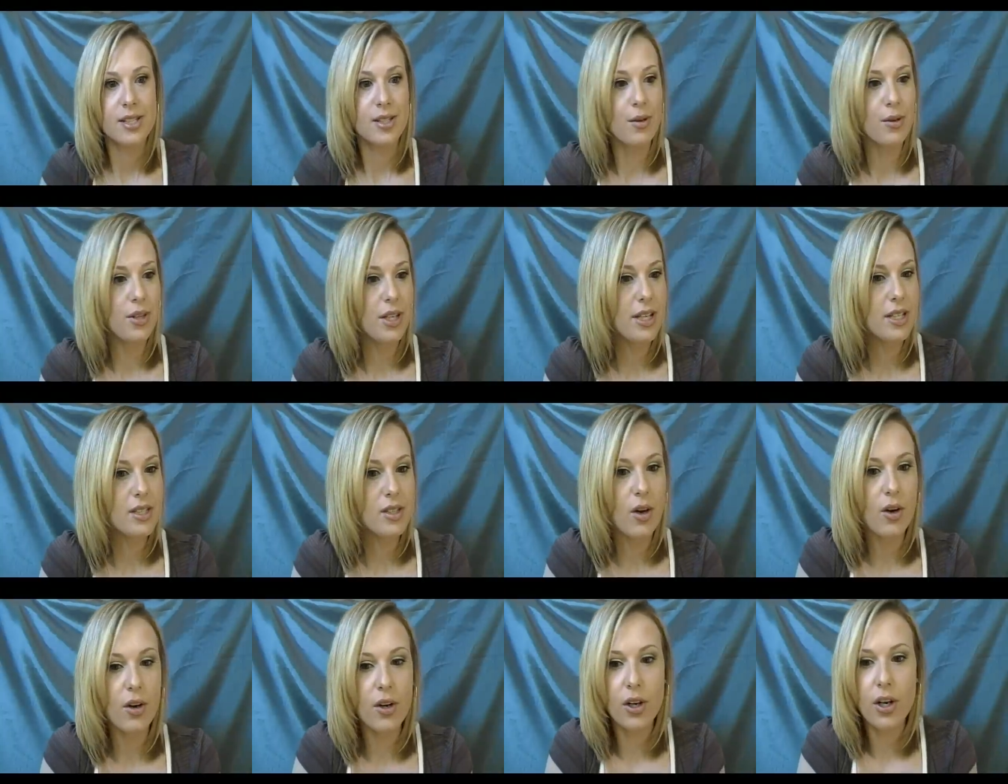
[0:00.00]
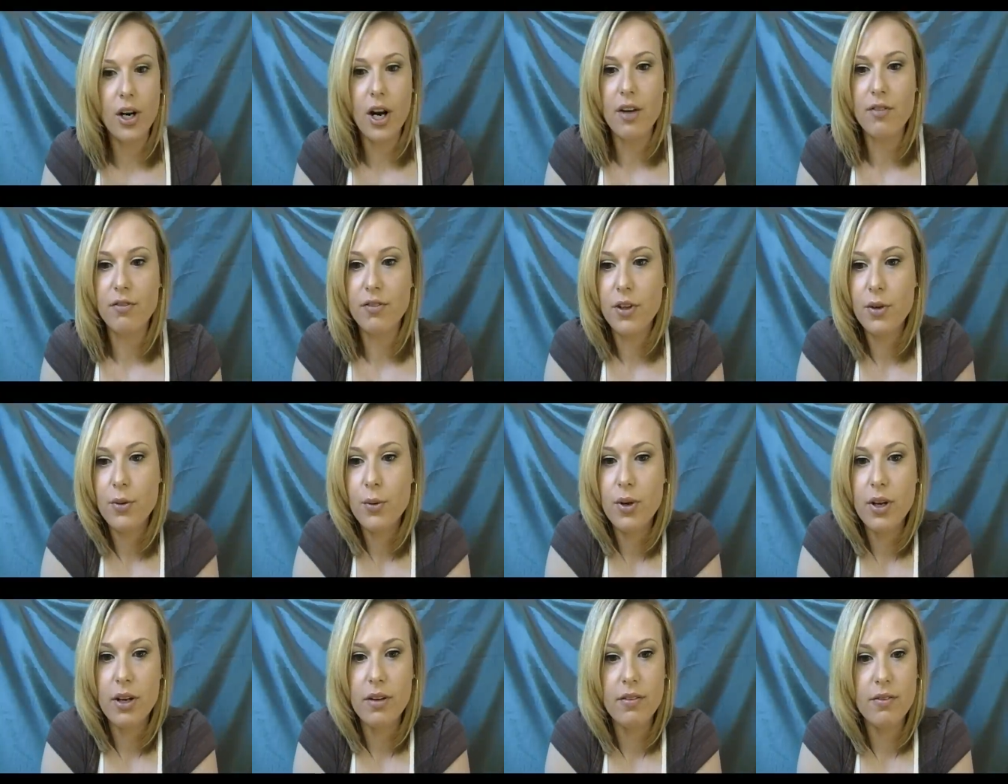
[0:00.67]
So these are a
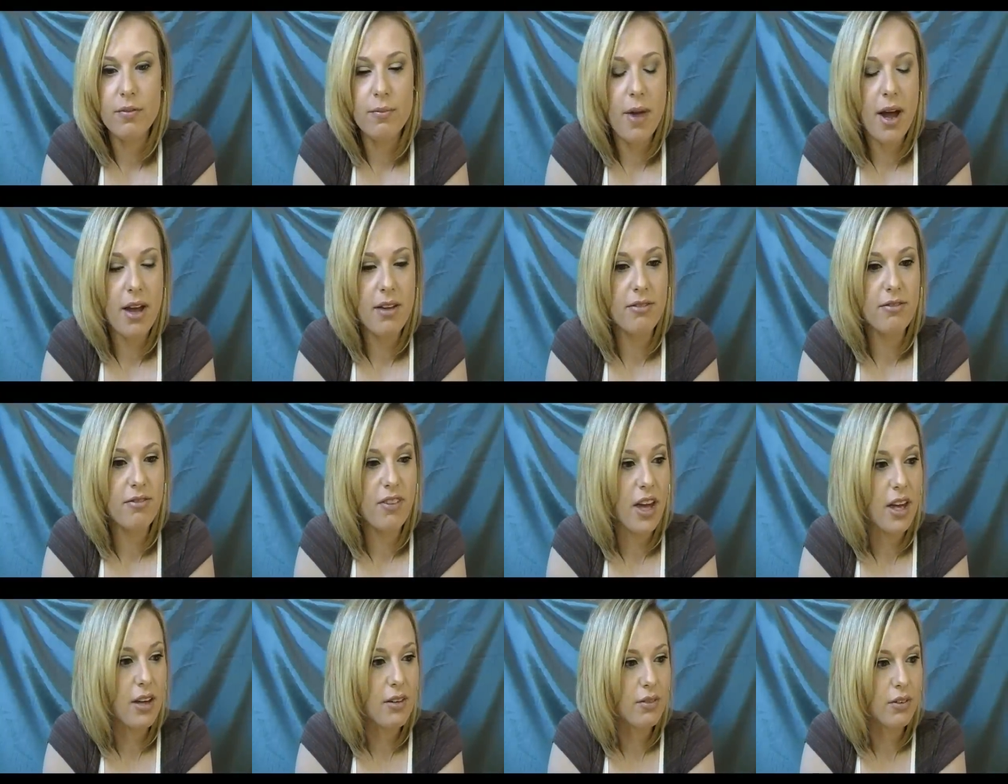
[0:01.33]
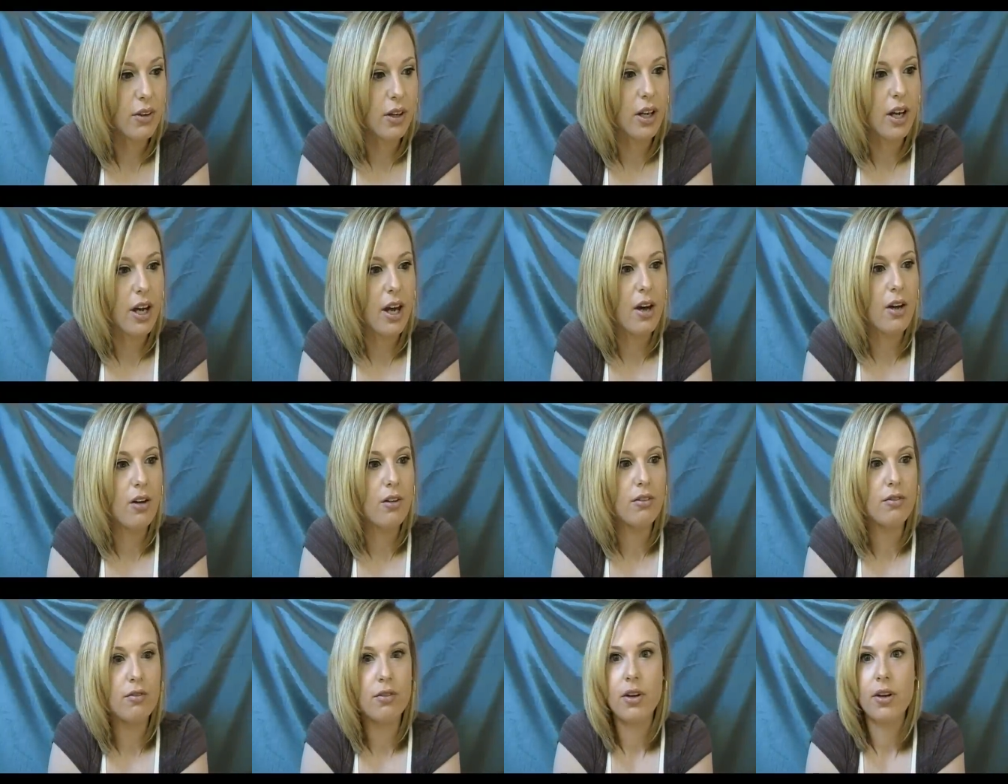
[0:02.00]
few of my favorite
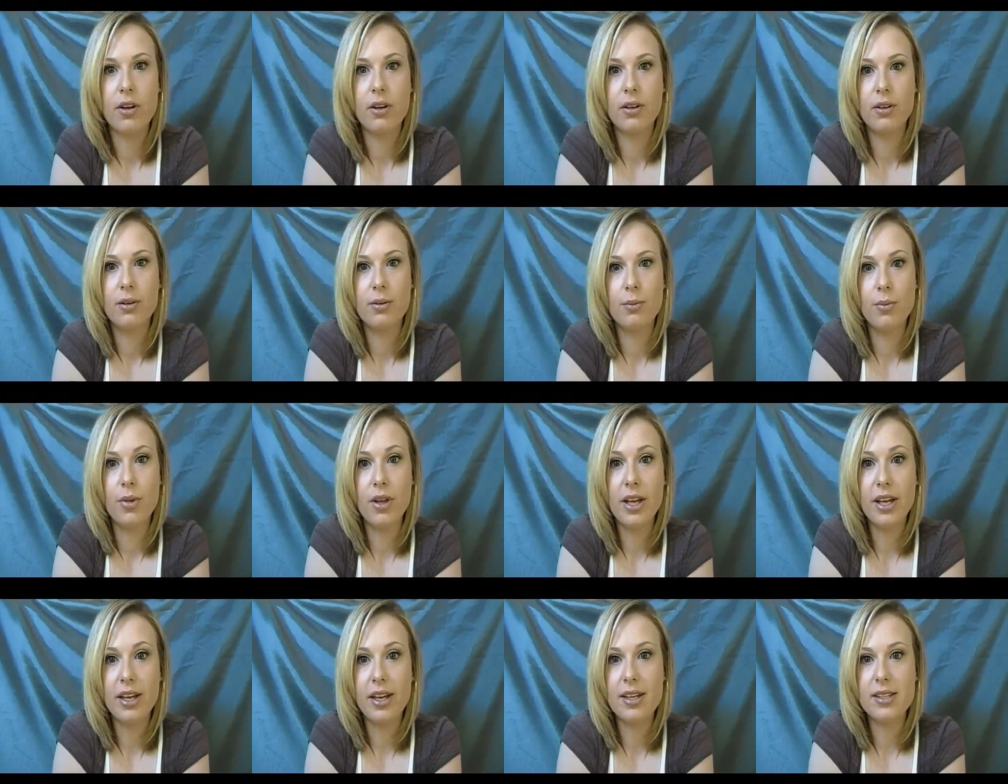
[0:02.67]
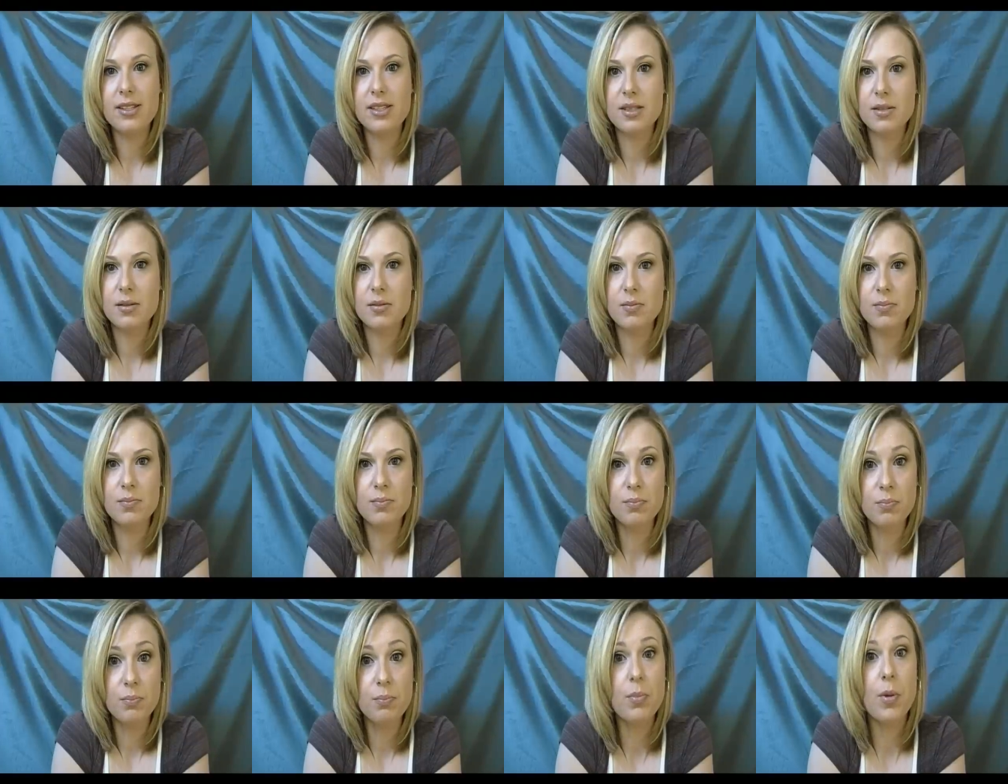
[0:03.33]
e.l.f., well, I guess
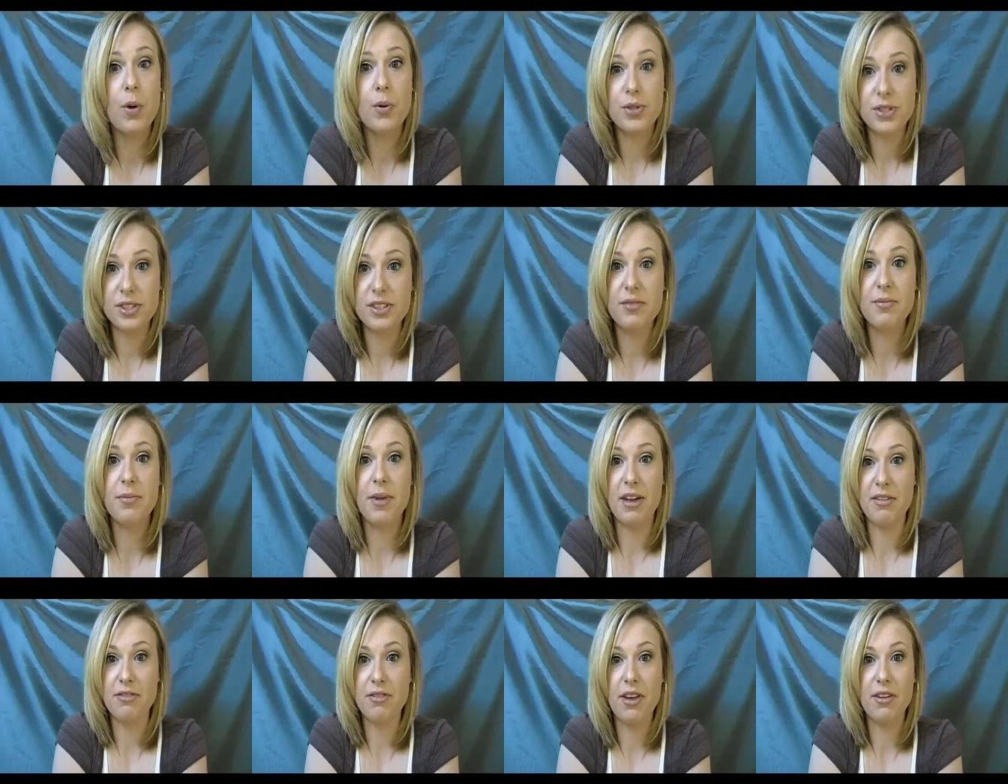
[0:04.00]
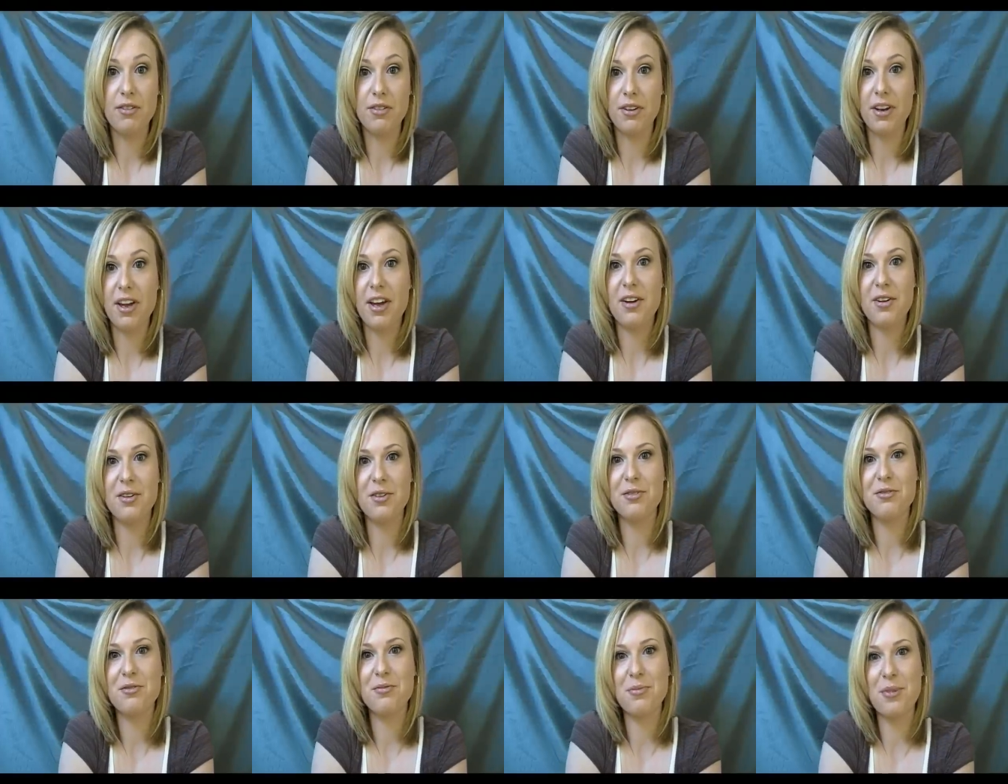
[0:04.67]
most of my favorite
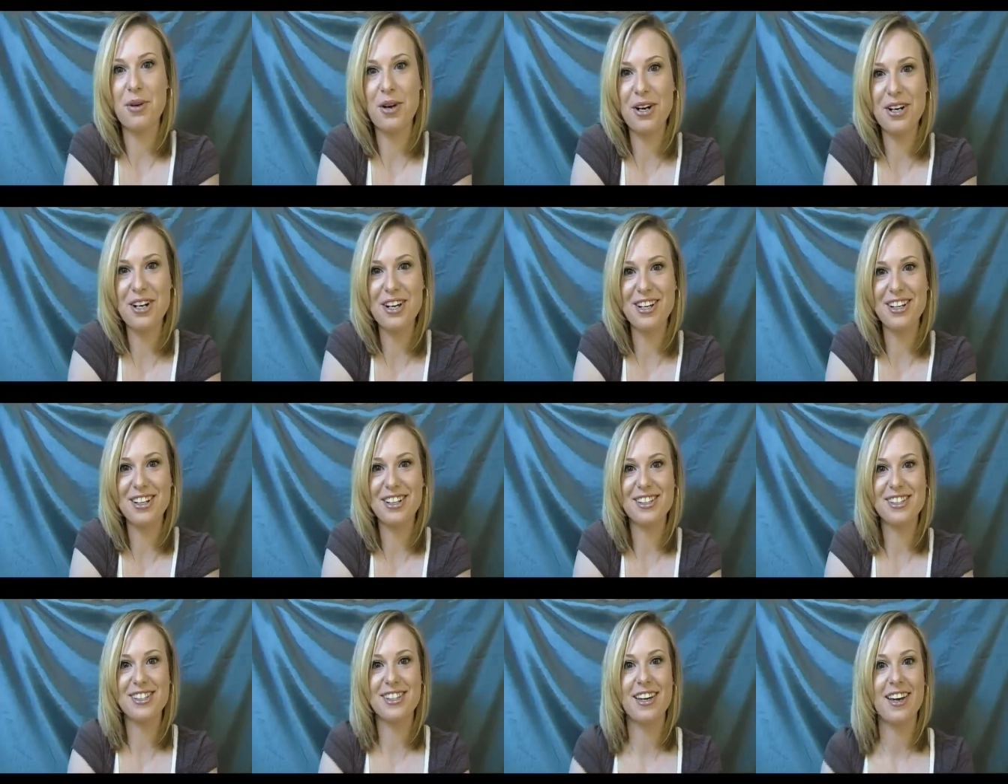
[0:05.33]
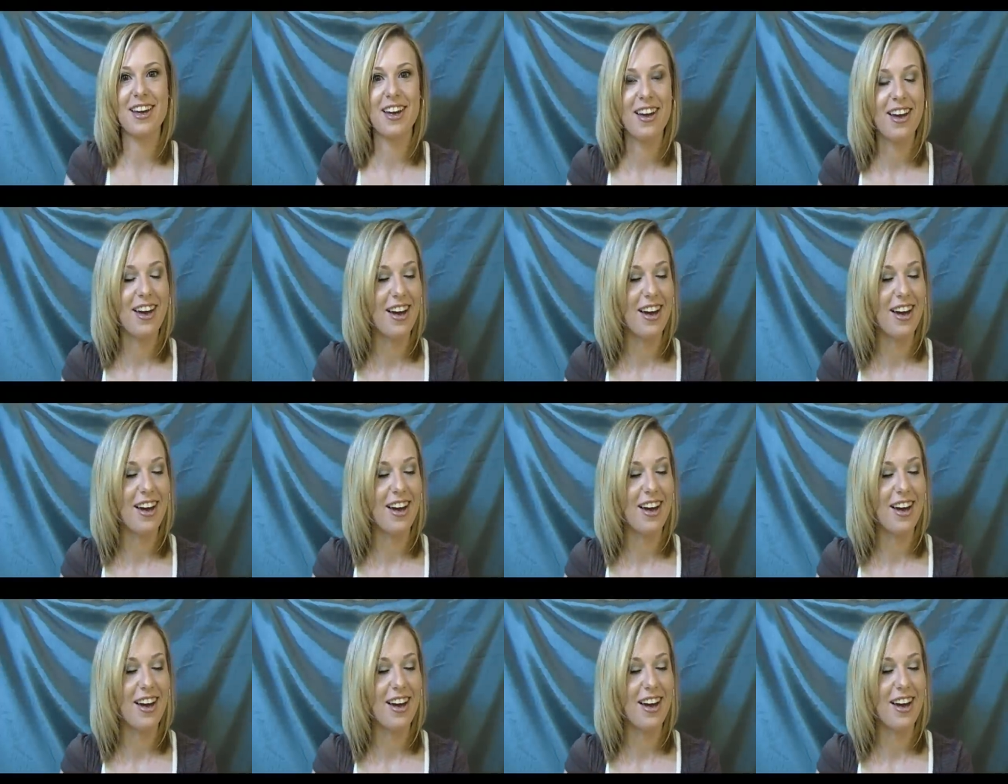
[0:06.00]
e.l.f. products.